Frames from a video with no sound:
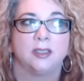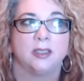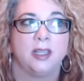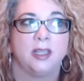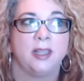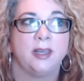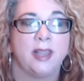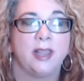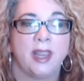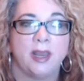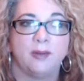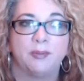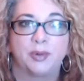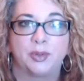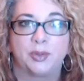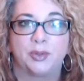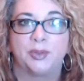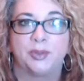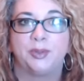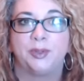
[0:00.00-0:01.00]
in
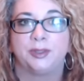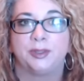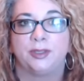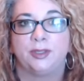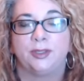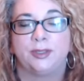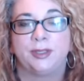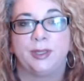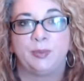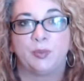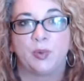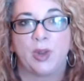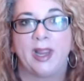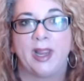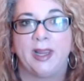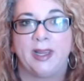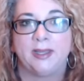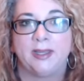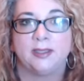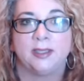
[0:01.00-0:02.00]
April, losing
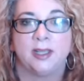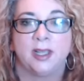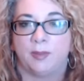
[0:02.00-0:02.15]
weight,